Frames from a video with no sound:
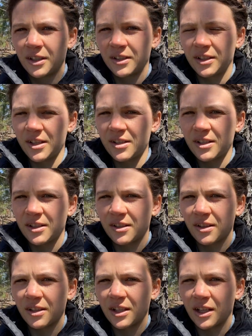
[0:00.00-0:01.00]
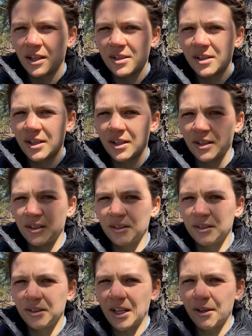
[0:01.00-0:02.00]
distant to things
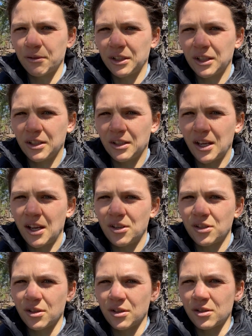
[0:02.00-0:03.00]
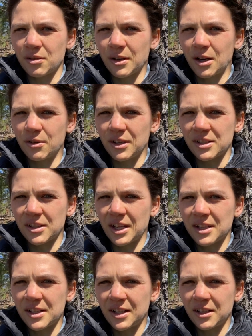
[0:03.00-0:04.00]
and not really engage in the surroundings, and
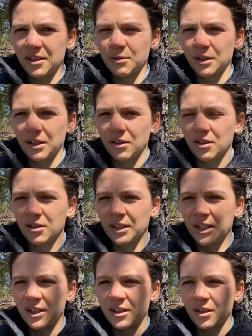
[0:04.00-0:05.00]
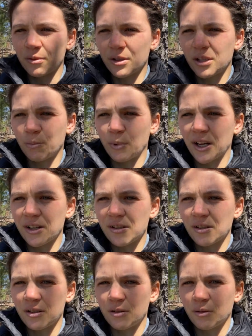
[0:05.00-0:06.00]
that's not going to really look like a
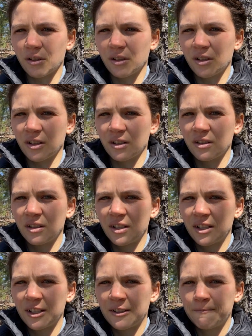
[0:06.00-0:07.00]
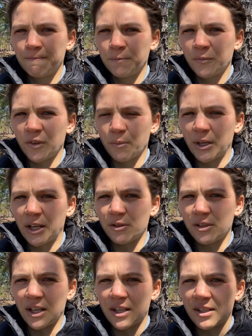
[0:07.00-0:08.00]
response to an alert from an
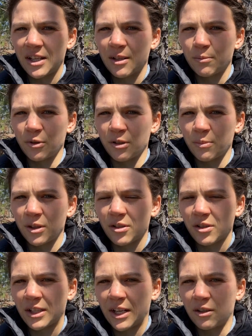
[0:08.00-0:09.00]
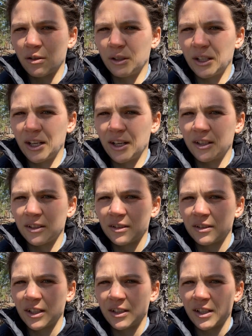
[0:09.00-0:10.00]
outside standpoint. But there's a lot going
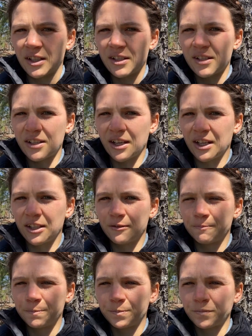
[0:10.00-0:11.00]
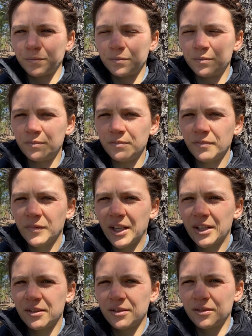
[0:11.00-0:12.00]
on the inside
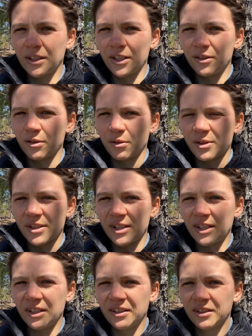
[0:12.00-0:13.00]
that you don't see.